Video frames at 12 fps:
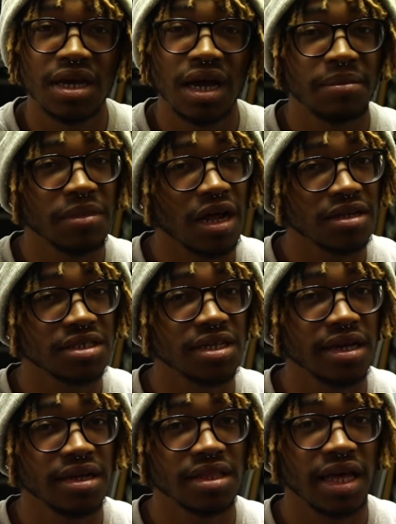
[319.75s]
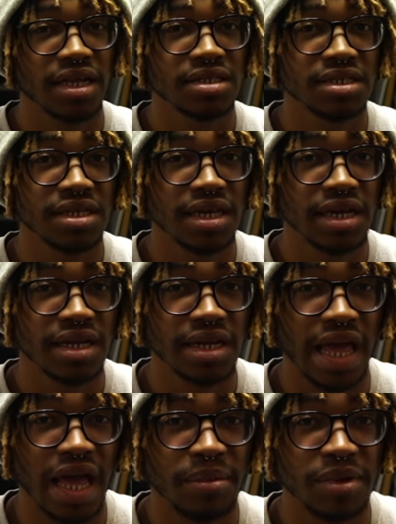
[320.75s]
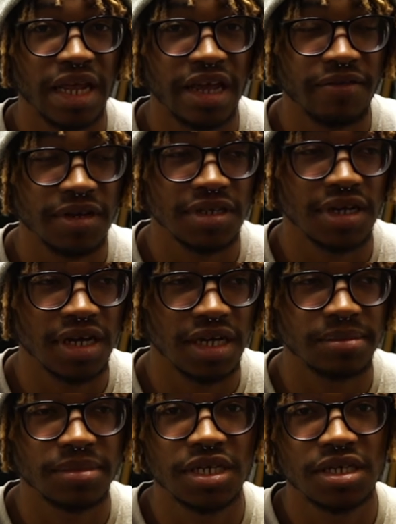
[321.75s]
I'm not saying that it can happen every time